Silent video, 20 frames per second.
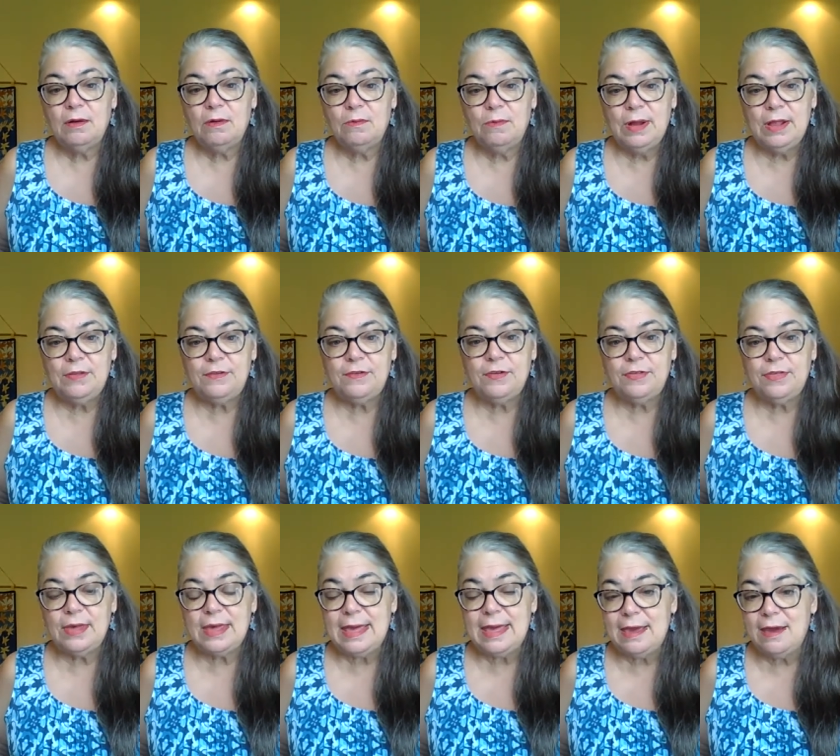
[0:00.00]
went
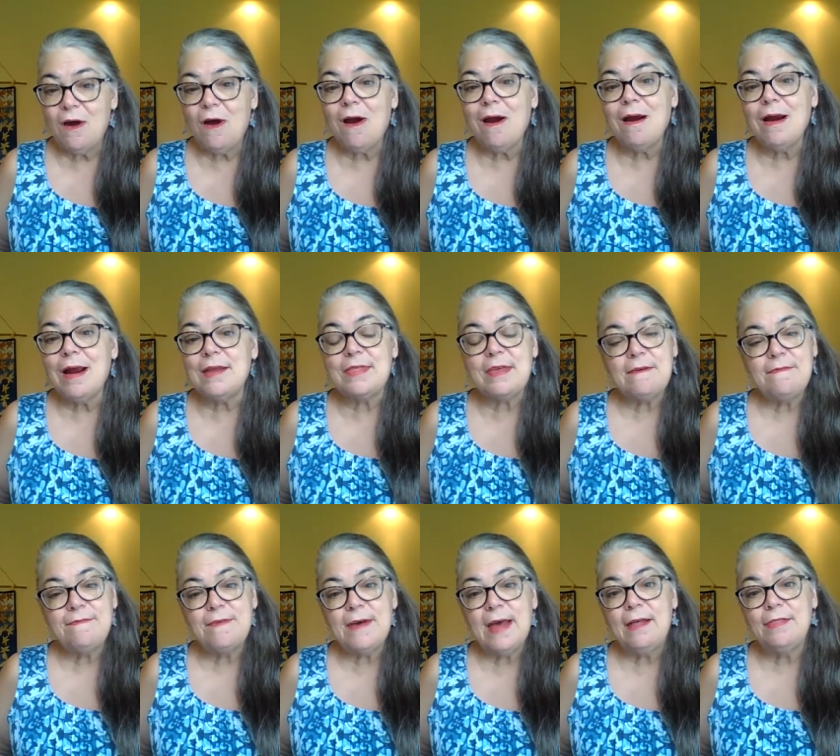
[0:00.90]
to the ER and
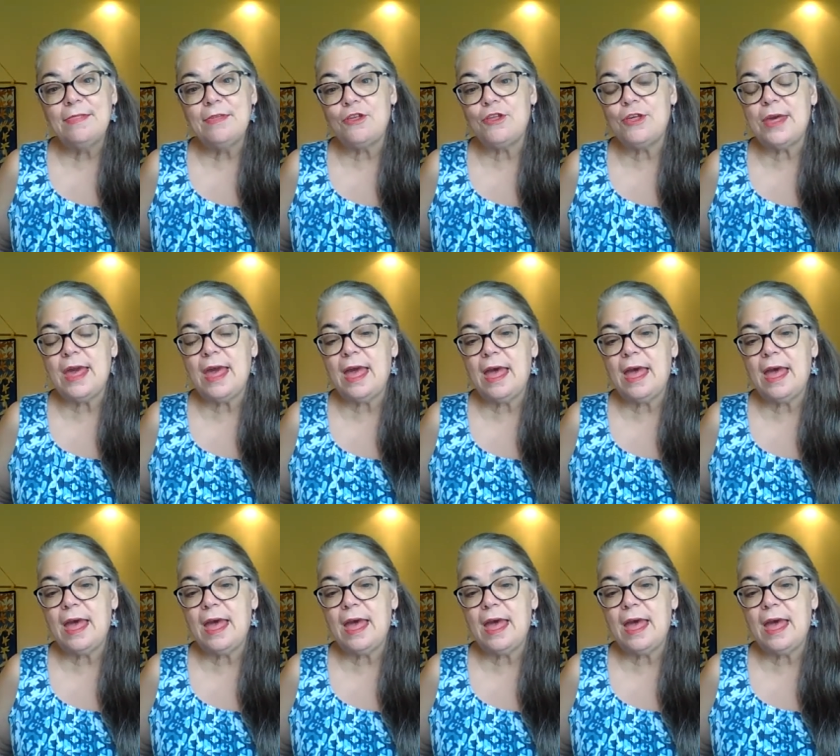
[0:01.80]
they found that she